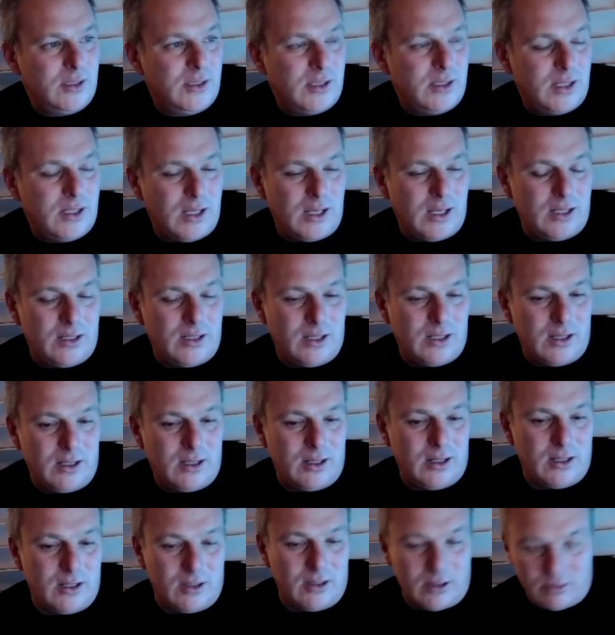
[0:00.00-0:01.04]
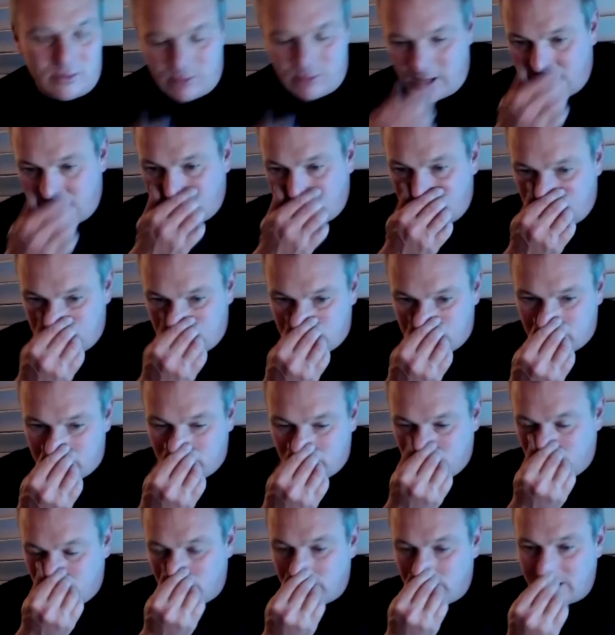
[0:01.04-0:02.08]
And I rang that
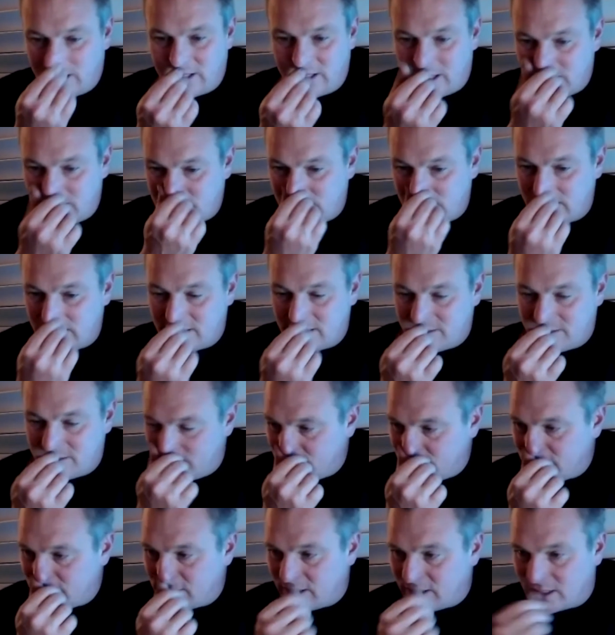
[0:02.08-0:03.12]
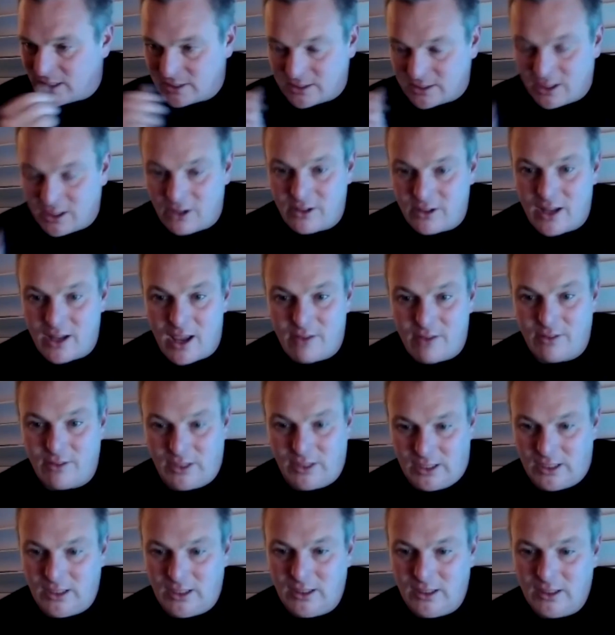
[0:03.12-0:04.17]
store, and they said, I don't have
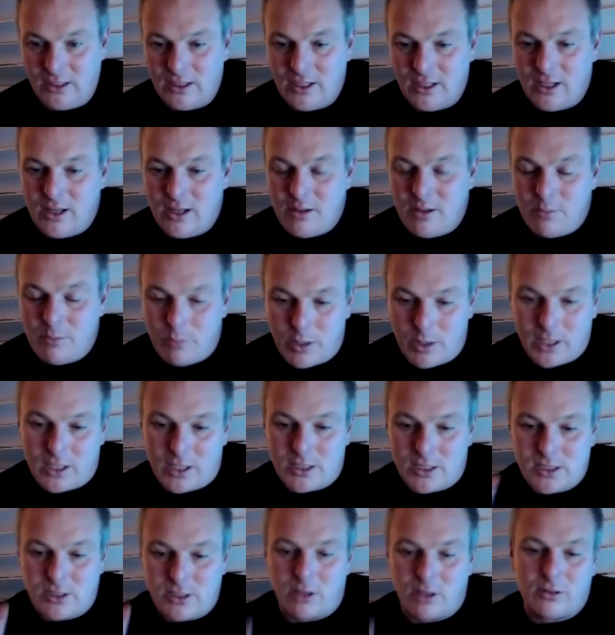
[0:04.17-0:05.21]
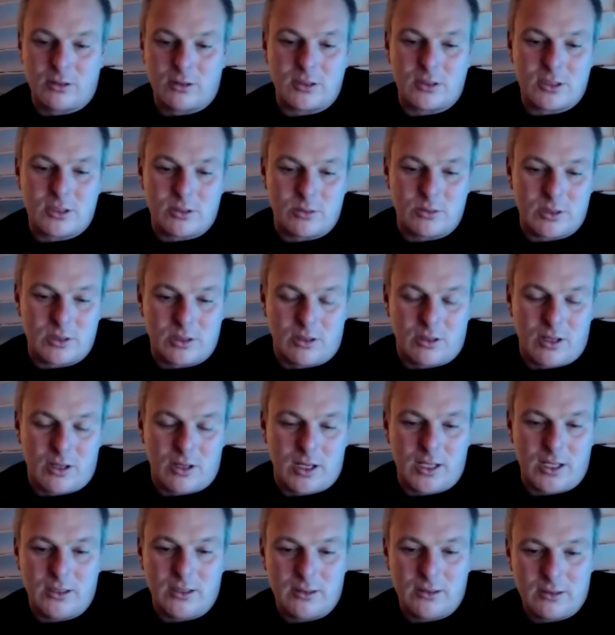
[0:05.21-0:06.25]
any, but I sold it to a
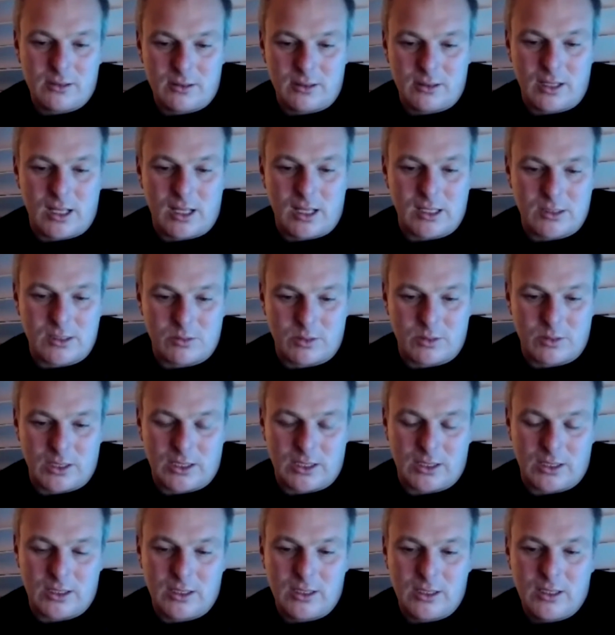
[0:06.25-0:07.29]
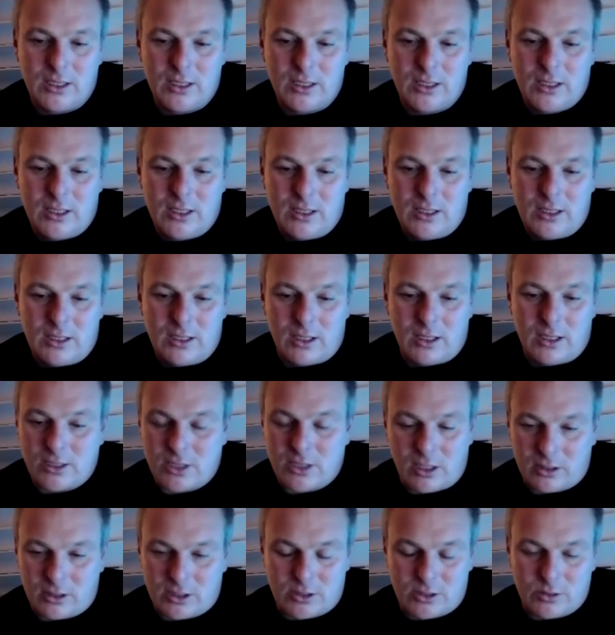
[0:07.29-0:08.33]
guy last week. I
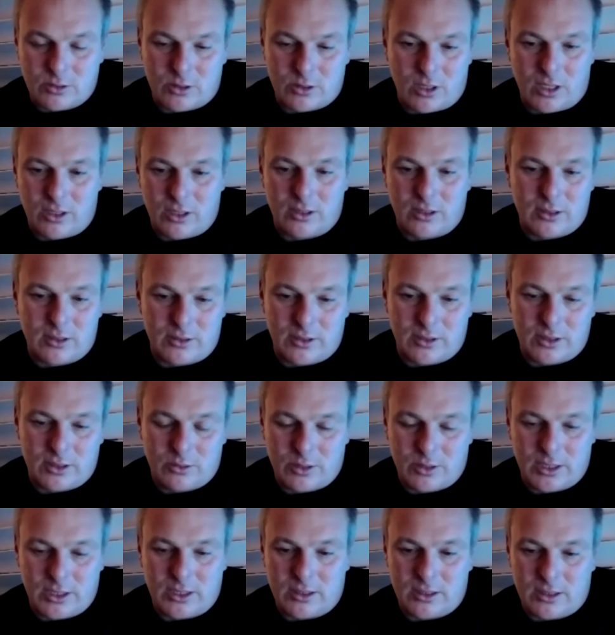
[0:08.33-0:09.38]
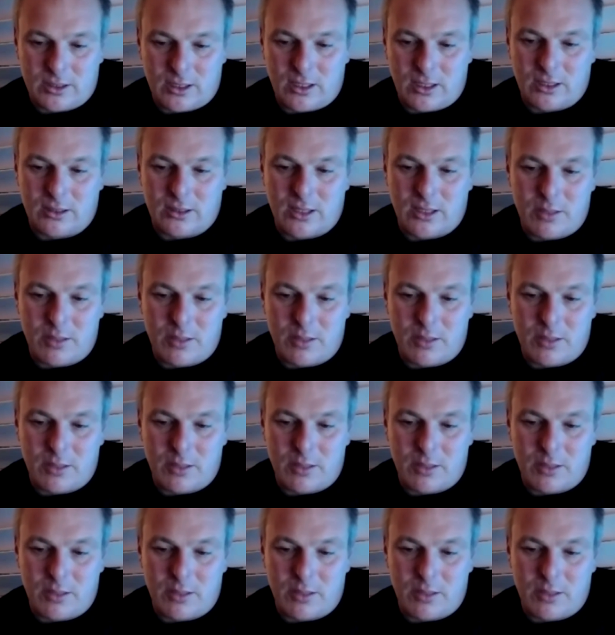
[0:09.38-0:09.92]
sold it to a guy earlier in the week, and let